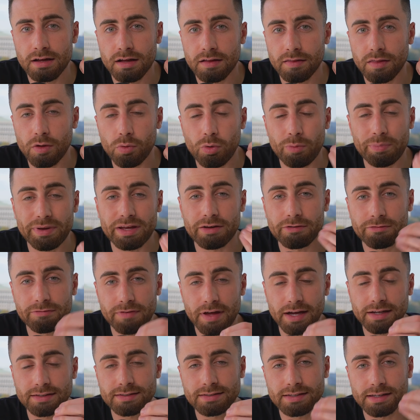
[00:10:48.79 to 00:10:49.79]
that will be
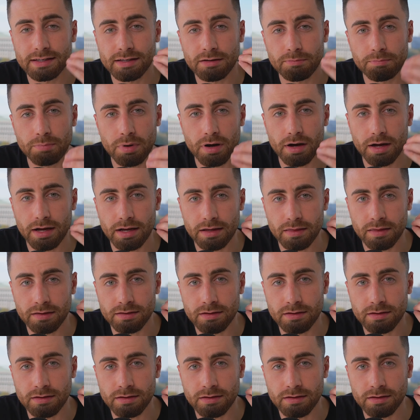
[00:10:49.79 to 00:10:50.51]
affected by the